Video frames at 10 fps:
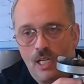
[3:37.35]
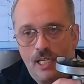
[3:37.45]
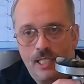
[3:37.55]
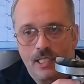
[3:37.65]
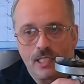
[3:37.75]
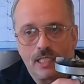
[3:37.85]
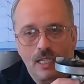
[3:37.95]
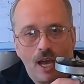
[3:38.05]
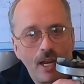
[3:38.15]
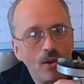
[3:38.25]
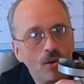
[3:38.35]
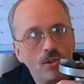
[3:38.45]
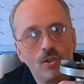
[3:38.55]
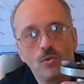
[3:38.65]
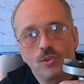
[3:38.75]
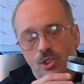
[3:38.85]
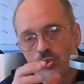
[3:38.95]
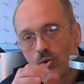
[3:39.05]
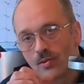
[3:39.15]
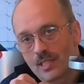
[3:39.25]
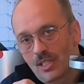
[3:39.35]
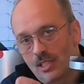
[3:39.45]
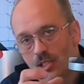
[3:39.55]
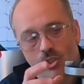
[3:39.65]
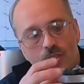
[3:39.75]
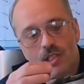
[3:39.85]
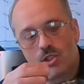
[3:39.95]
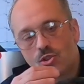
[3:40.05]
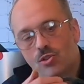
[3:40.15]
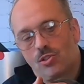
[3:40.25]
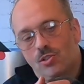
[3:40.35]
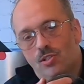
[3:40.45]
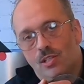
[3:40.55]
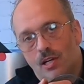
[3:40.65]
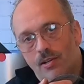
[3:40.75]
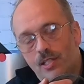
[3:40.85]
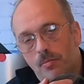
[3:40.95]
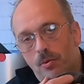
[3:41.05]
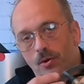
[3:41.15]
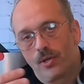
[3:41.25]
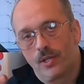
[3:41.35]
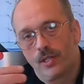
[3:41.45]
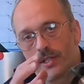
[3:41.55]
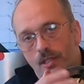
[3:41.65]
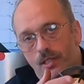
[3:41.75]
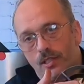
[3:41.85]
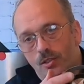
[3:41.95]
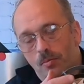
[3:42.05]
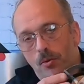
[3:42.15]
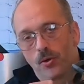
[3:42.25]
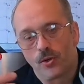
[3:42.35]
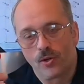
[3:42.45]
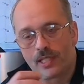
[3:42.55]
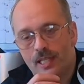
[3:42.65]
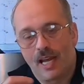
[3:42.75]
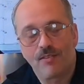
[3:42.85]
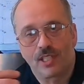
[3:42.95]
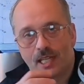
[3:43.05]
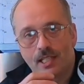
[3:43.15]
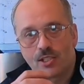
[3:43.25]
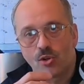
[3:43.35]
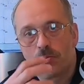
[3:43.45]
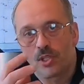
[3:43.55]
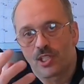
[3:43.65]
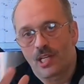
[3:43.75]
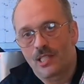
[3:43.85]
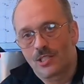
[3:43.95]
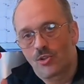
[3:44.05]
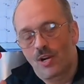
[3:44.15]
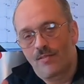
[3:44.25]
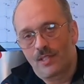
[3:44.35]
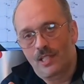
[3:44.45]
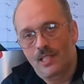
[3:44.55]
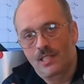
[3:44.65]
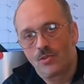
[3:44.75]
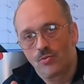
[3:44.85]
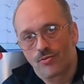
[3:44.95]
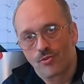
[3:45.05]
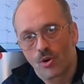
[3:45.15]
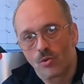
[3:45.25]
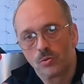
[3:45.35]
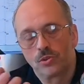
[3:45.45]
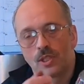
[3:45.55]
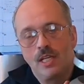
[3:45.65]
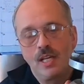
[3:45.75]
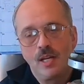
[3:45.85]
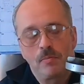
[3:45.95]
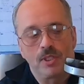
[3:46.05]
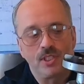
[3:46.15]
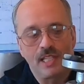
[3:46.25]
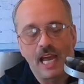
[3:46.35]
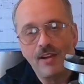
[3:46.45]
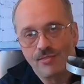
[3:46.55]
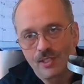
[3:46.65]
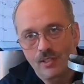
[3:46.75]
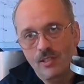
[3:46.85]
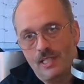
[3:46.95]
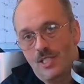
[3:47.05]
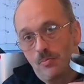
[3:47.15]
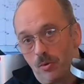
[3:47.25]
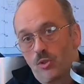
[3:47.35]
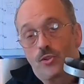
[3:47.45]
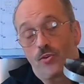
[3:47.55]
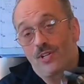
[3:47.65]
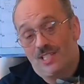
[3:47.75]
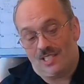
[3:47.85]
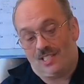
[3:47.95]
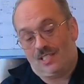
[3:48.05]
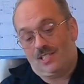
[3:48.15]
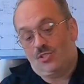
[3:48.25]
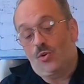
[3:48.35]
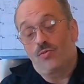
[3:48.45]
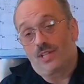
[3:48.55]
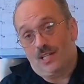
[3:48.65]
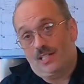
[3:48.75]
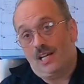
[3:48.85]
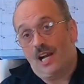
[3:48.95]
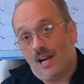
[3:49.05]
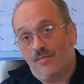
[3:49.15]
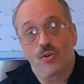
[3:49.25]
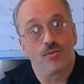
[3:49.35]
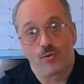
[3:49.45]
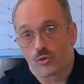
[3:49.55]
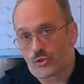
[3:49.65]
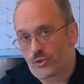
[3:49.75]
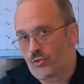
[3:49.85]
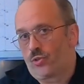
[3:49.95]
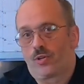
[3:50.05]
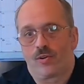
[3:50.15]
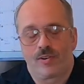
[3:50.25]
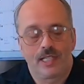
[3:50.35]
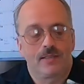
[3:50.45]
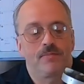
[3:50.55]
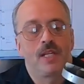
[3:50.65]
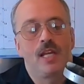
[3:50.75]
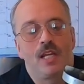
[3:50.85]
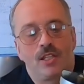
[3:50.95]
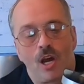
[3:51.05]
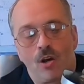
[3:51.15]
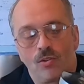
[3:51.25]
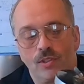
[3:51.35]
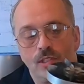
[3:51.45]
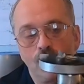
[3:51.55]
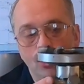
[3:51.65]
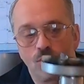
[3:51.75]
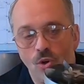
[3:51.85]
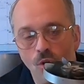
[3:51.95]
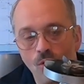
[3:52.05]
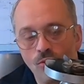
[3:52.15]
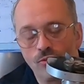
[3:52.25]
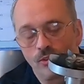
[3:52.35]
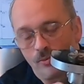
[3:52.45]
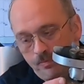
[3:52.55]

It's lighter though. The stove they just carry the burner, and they have a canister, but the canister have a tendency to froze. But the naphtha, it's bulkier, it's stove. They're heavier for sure. All right. Now the stove